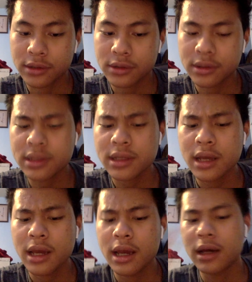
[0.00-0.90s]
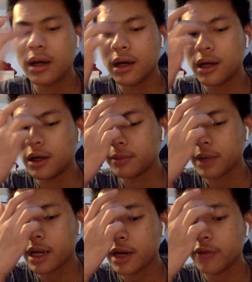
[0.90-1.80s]
So this
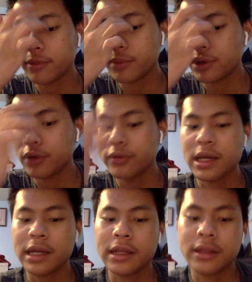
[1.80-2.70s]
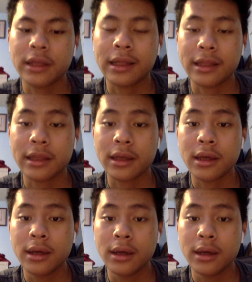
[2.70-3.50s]
kind of removes anything that the